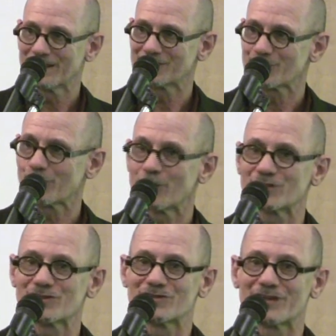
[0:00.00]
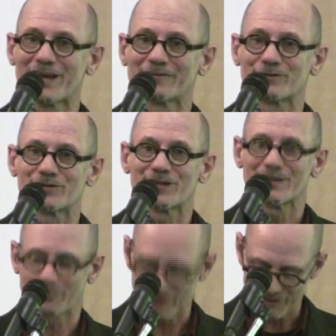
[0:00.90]
take some questions after
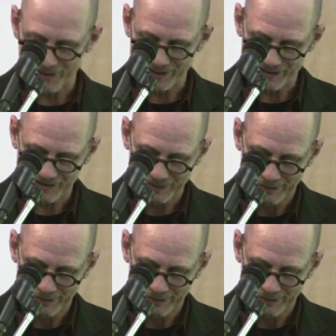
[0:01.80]
Don presents.